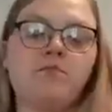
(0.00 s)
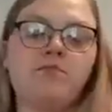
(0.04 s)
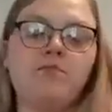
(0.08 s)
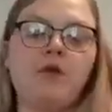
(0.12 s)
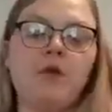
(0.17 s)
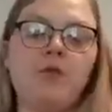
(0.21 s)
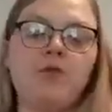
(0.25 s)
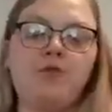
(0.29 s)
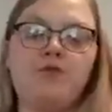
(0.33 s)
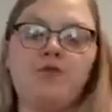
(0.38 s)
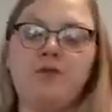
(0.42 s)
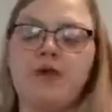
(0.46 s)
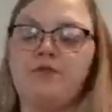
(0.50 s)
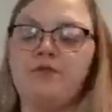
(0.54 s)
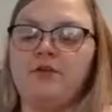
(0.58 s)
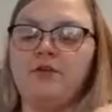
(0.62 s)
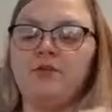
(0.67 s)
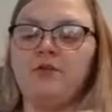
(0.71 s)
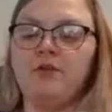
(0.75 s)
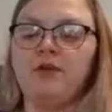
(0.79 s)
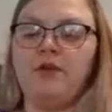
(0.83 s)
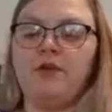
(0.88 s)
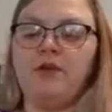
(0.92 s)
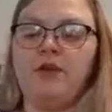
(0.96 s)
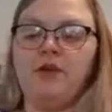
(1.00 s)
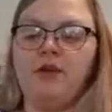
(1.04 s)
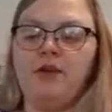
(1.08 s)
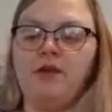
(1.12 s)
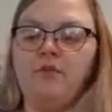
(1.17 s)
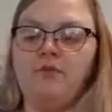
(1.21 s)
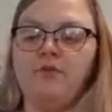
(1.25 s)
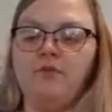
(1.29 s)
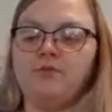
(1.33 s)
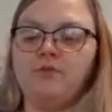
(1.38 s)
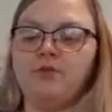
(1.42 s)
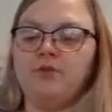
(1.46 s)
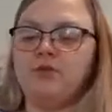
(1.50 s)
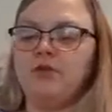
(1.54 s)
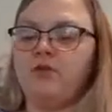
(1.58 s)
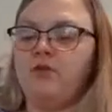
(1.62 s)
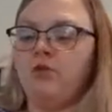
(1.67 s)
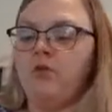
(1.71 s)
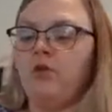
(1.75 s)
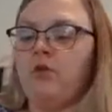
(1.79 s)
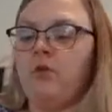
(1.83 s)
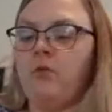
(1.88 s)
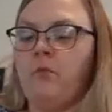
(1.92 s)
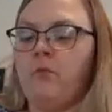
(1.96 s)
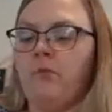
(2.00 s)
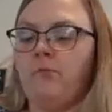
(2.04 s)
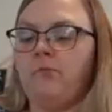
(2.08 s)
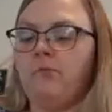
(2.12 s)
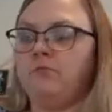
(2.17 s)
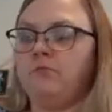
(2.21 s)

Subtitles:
before I have to go get Liam from school,